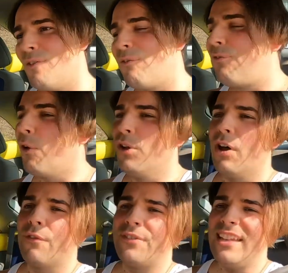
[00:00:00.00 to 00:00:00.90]
full
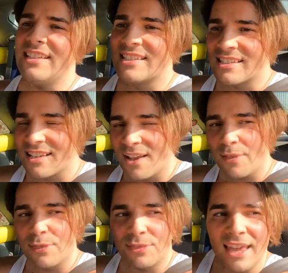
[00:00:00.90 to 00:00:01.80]
of this
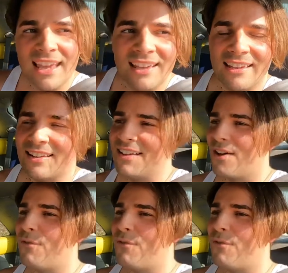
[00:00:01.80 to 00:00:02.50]
thing,